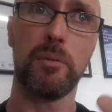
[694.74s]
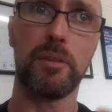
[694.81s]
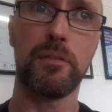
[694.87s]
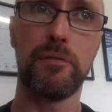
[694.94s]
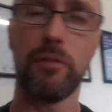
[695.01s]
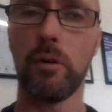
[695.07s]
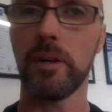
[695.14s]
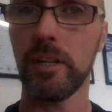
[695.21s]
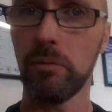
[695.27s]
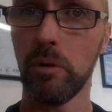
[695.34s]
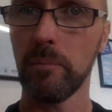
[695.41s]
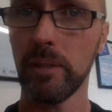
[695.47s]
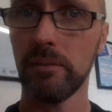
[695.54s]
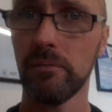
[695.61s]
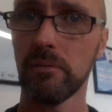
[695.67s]
with 40
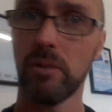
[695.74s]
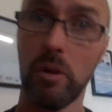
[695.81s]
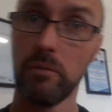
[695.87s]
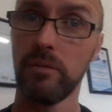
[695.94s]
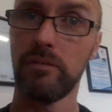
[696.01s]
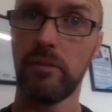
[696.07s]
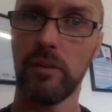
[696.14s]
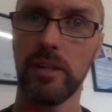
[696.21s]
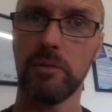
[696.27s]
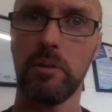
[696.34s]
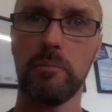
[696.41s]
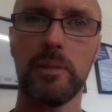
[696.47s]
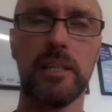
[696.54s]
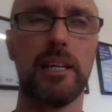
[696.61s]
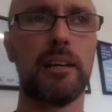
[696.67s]
women, or over 40
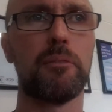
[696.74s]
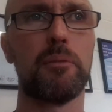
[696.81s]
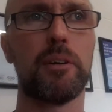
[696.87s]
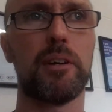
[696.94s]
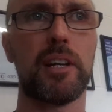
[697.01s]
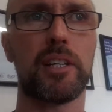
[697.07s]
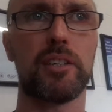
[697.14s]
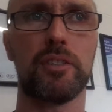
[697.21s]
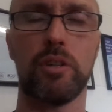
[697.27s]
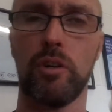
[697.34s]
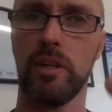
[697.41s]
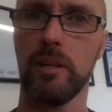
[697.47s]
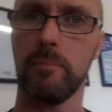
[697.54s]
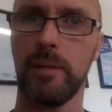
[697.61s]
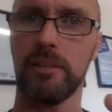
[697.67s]
women, where I could
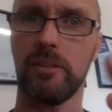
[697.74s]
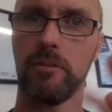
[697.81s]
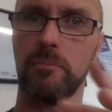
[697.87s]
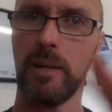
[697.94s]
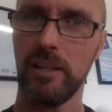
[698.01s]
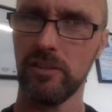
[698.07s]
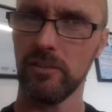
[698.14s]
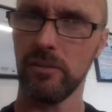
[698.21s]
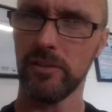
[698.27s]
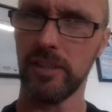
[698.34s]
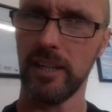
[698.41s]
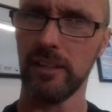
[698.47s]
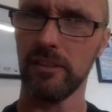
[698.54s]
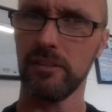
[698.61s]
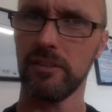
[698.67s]
talk about their menstrual
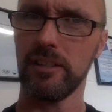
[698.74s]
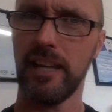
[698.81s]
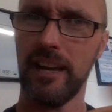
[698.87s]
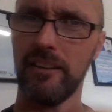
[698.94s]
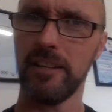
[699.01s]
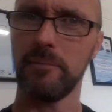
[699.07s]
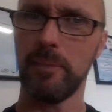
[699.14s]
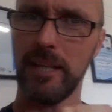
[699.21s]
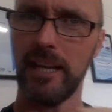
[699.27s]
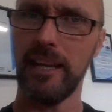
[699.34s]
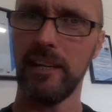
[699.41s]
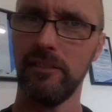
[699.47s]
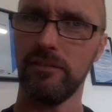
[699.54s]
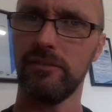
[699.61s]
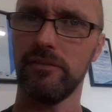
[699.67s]
cycles and how they
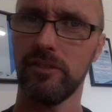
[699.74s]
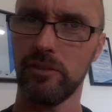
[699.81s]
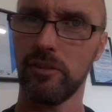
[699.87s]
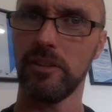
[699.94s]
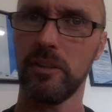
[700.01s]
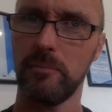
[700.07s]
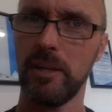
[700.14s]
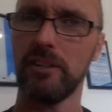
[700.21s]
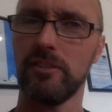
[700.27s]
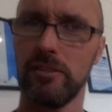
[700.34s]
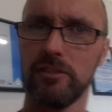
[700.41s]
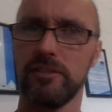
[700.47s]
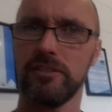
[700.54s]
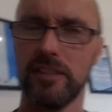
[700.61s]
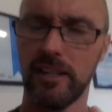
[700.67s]
behave during their
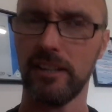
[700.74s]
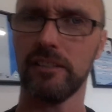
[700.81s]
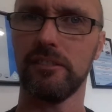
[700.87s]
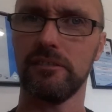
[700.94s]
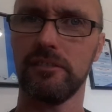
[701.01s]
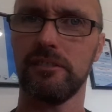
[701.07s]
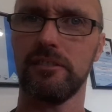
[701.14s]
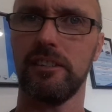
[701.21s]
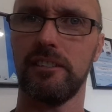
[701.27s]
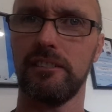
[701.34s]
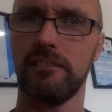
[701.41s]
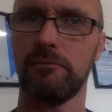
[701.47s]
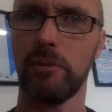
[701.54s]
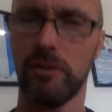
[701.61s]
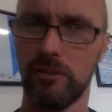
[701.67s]
menstrual cycles
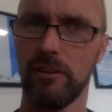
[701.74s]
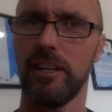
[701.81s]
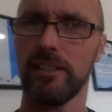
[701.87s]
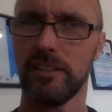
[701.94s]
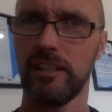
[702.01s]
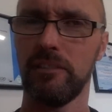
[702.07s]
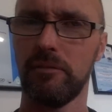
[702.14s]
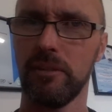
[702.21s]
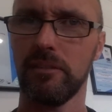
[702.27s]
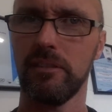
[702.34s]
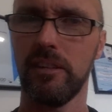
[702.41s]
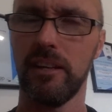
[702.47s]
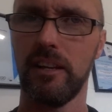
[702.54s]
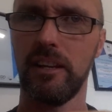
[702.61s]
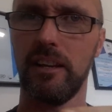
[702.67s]
and what they're like to live with
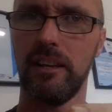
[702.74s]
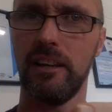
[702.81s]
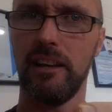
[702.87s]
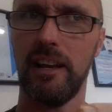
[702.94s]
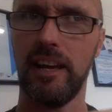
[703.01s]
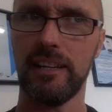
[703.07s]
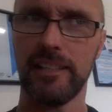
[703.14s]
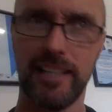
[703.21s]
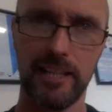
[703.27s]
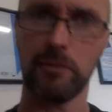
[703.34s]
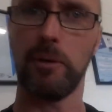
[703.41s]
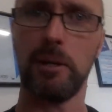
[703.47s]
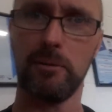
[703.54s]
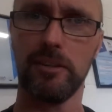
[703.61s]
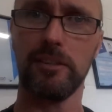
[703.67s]
and get
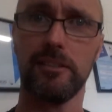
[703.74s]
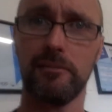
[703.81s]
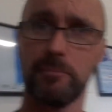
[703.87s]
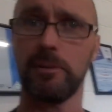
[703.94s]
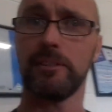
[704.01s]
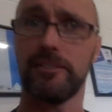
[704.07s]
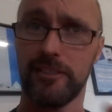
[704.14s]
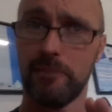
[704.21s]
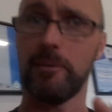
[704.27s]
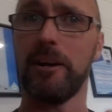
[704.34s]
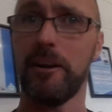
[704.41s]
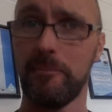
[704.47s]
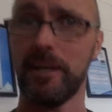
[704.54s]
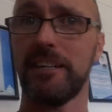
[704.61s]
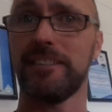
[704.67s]
away with it. But
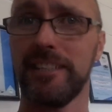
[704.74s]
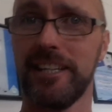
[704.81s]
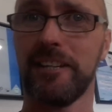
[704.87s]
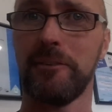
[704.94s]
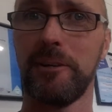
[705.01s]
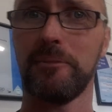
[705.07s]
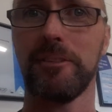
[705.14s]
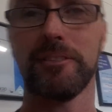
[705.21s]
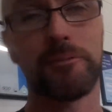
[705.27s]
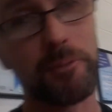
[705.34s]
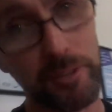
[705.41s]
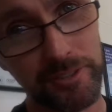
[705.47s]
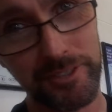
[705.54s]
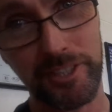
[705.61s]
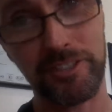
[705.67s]
somehow I managed to get away with it. It
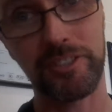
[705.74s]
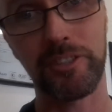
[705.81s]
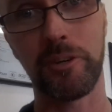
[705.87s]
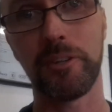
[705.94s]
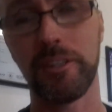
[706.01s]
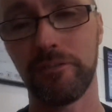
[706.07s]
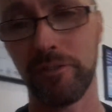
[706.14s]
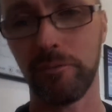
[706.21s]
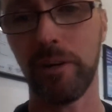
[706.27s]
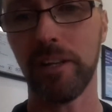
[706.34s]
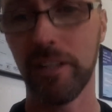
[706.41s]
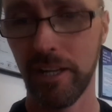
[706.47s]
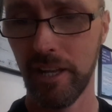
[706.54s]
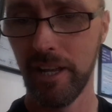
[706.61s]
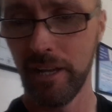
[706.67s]
was touch and go there for a
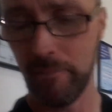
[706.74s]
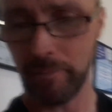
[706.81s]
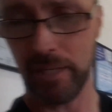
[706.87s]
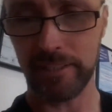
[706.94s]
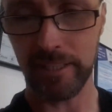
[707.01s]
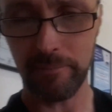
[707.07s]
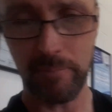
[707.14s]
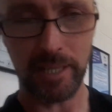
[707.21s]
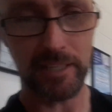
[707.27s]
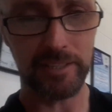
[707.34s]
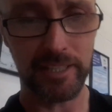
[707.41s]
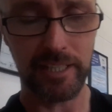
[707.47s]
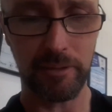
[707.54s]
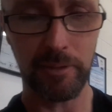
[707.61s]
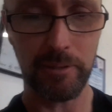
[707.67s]
while, but I did
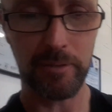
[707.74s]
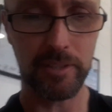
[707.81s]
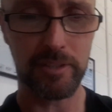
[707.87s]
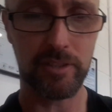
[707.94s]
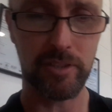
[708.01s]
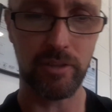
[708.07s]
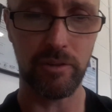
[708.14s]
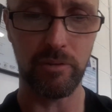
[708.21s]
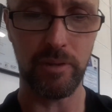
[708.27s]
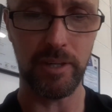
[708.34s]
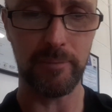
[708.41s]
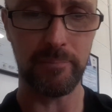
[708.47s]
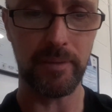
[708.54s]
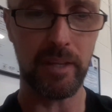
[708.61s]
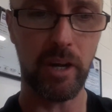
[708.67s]
manage to get away with it. So
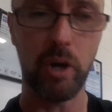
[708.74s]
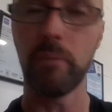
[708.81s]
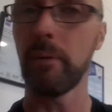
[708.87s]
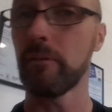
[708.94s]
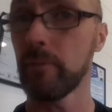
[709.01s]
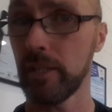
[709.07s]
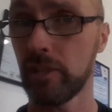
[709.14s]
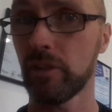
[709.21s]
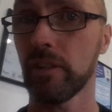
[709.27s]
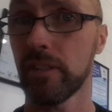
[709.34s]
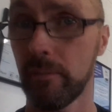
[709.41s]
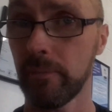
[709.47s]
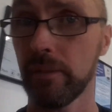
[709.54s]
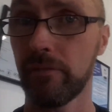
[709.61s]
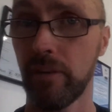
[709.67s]
I hope everybody took
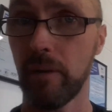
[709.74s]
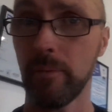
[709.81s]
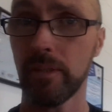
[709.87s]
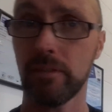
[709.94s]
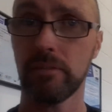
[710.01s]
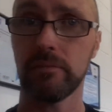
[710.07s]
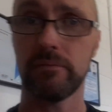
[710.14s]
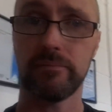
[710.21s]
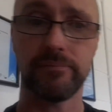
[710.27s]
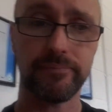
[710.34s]
something from it.